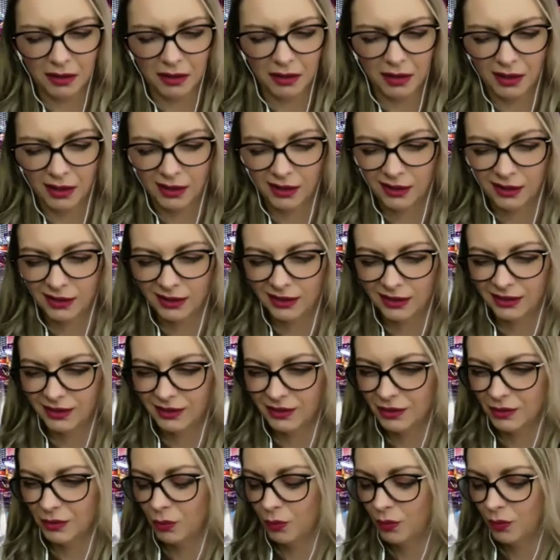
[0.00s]

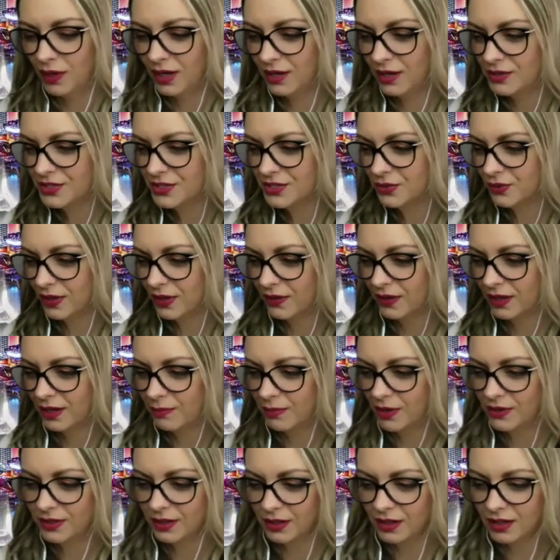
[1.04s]
uh, what else do I like
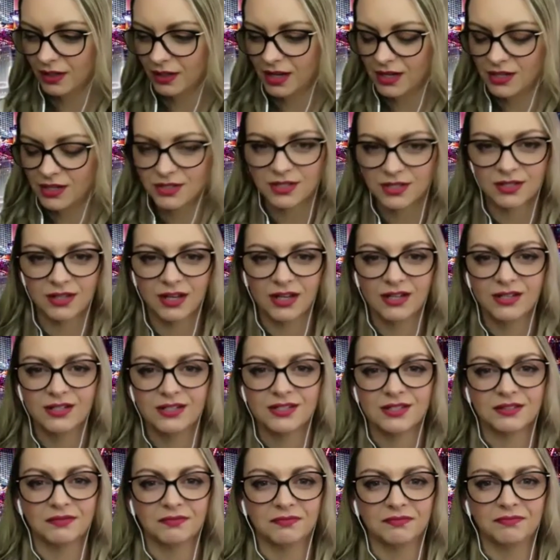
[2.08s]
about Dunkin'? I just, I
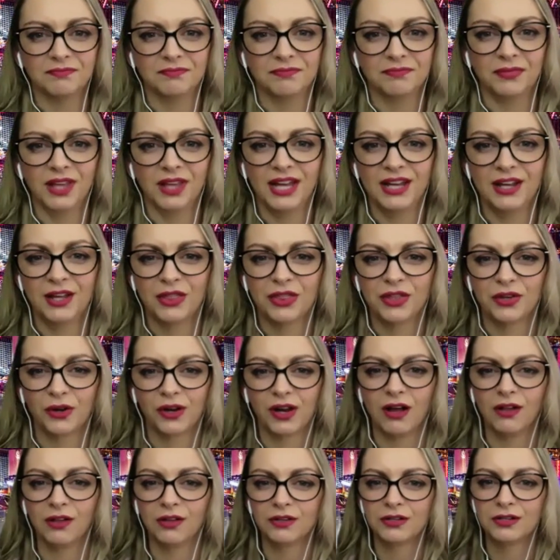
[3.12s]
just like their
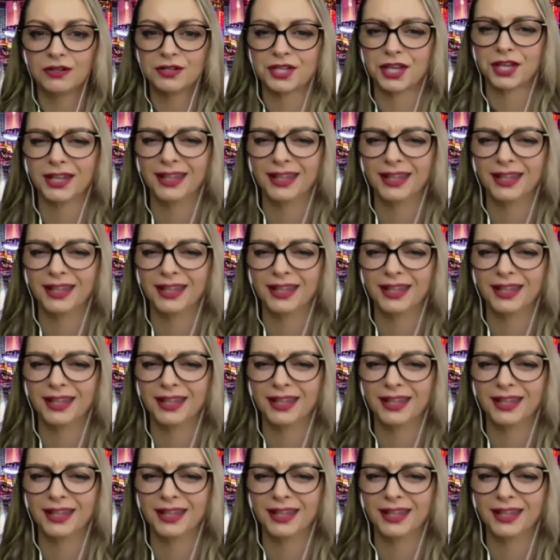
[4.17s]
colors.